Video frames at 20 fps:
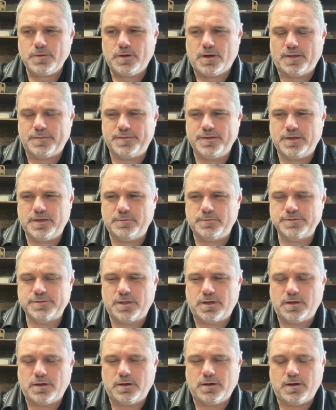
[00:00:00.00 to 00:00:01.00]
I think it was
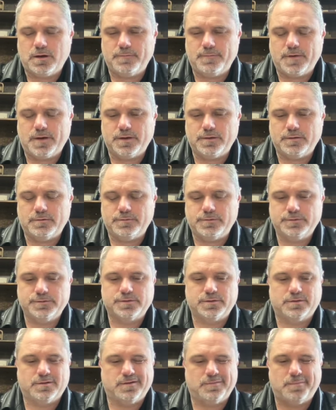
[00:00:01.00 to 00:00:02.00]
we used
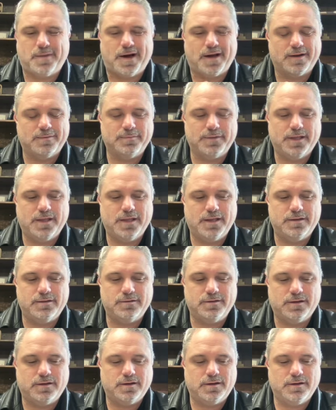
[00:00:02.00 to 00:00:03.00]
a bottomland.
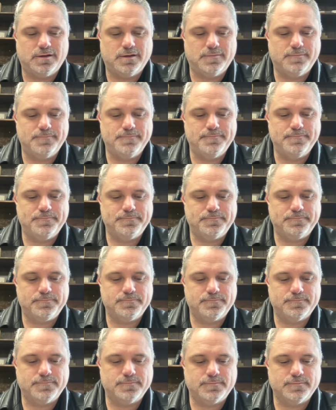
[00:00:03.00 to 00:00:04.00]
I
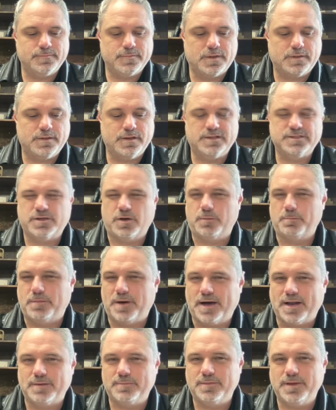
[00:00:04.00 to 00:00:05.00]
think it's called
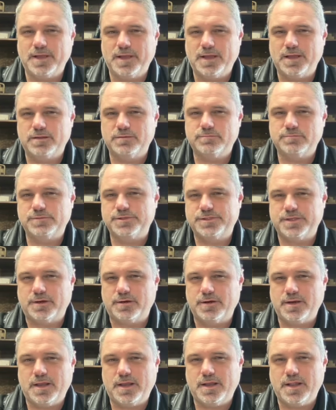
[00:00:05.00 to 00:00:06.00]
Bottomland
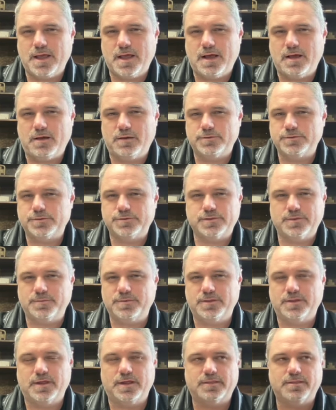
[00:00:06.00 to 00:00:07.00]
Serenade House or
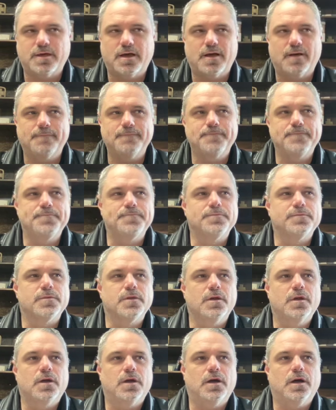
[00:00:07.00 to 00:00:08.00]
something like that.
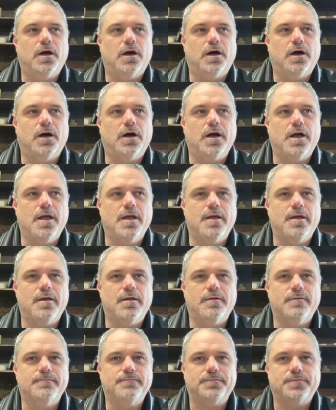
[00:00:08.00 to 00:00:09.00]

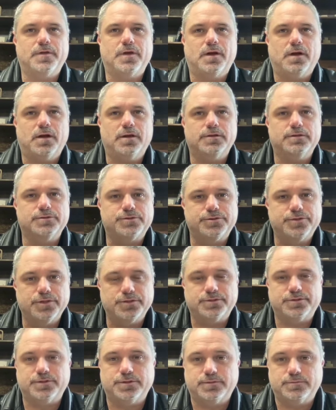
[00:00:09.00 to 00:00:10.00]
And
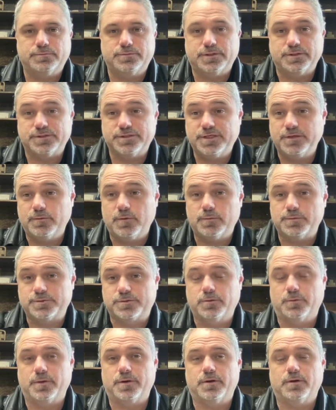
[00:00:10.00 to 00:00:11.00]
just to see what was
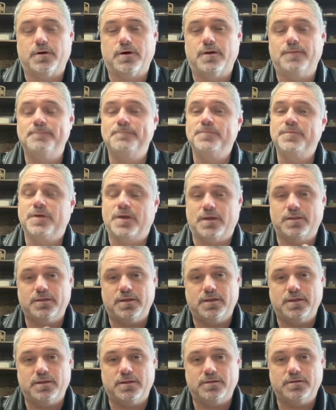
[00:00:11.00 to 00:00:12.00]
going on, and
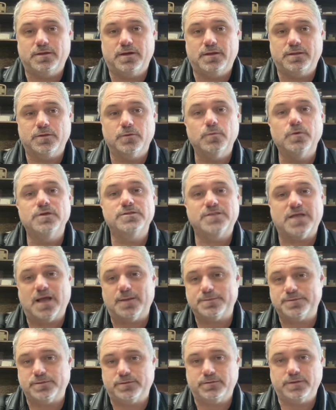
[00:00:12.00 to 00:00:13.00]
the woods
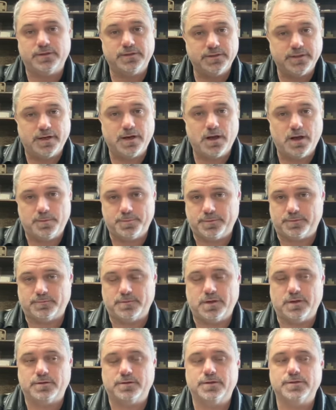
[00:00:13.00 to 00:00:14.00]
absolutely lit up
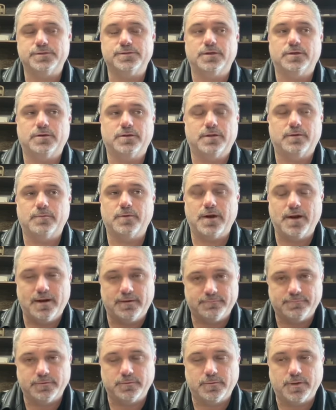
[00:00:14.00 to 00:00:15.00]
around us. They were
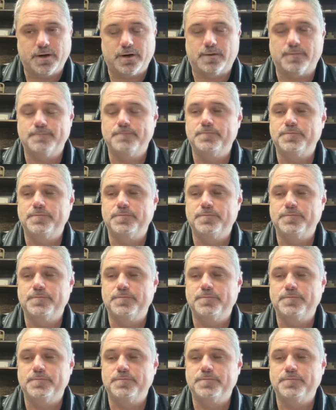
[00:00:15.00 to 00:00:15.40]
everywhere.